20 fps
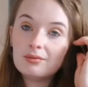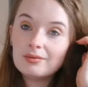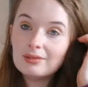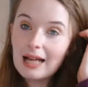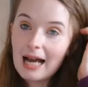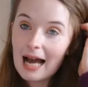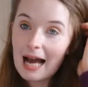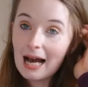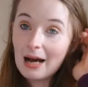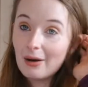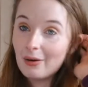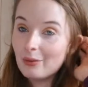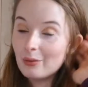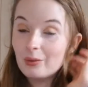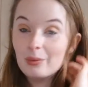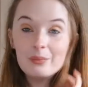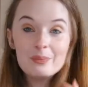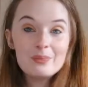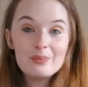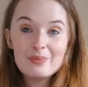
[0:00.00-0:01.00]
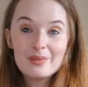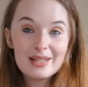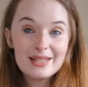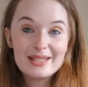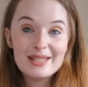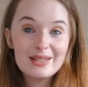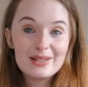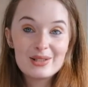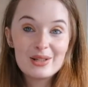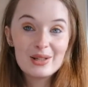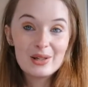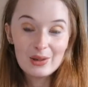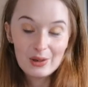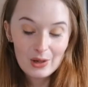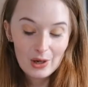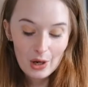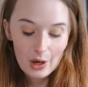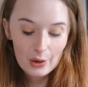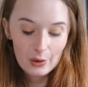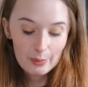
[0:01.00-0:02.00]
how this is gonna
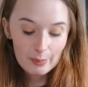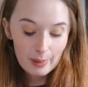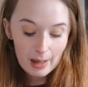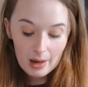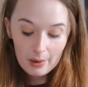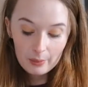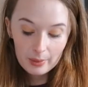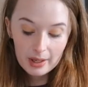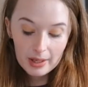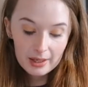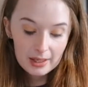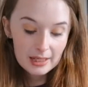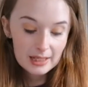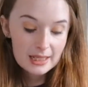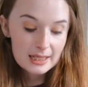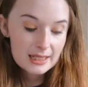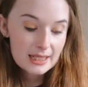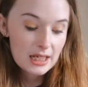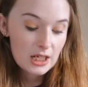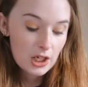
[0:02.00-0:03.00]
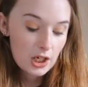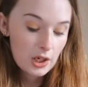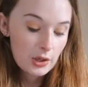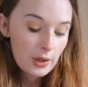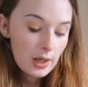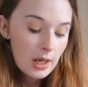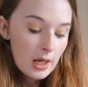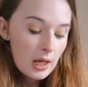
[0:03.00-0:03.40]
go, but we are gonna continue.